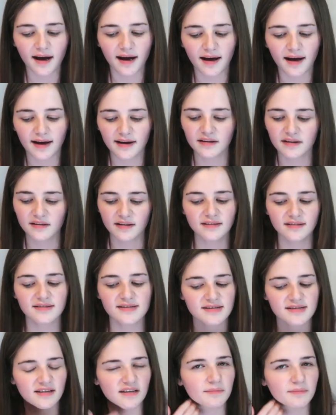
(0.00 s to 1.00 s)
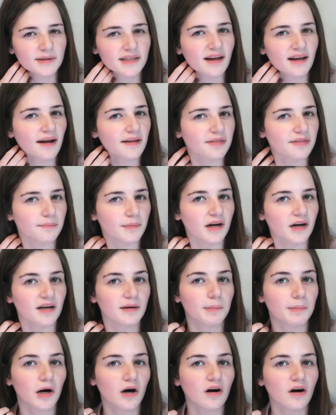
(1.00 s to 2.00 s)
I think this is going to be like the
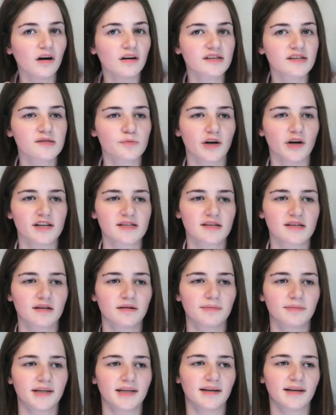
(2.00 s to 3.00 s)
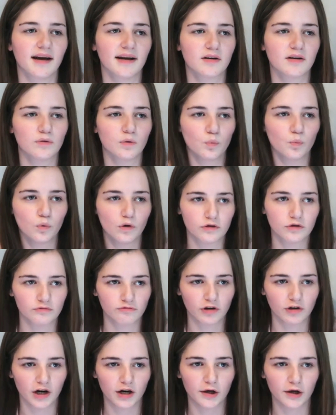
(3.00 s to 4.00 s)
Merlin Parks, where it's going to be like
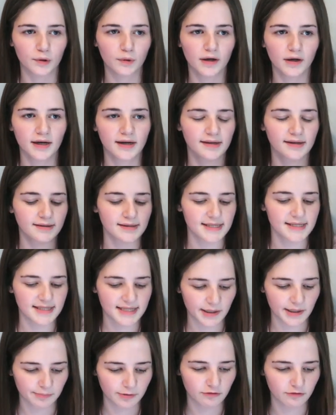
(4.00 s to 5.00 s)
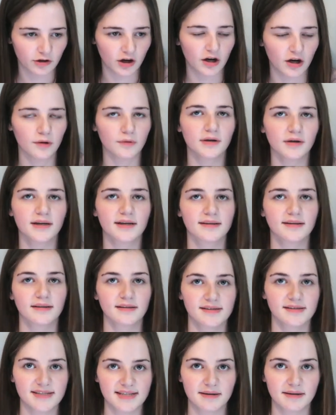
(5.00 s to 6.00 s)
one row, skip a row,
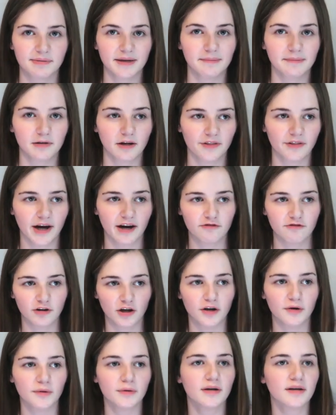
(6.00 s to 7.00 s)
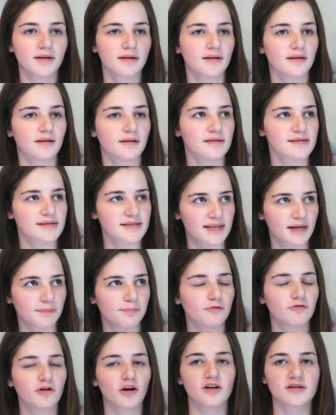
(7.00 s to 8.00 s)
sit people on that row,
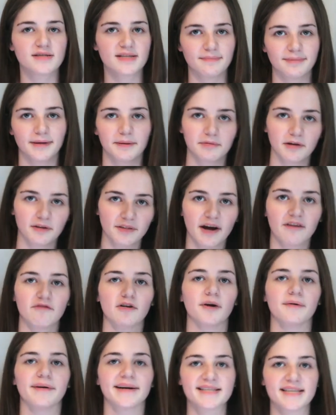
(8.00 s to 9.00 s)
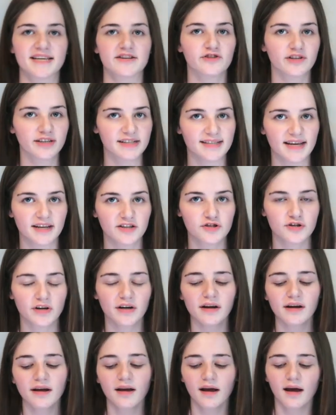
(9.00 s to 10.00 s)
skip a row, sit people on that row, etc,
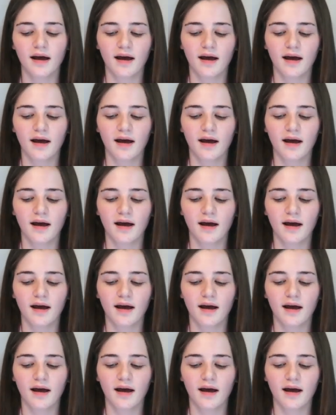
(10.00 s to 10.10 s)
etc.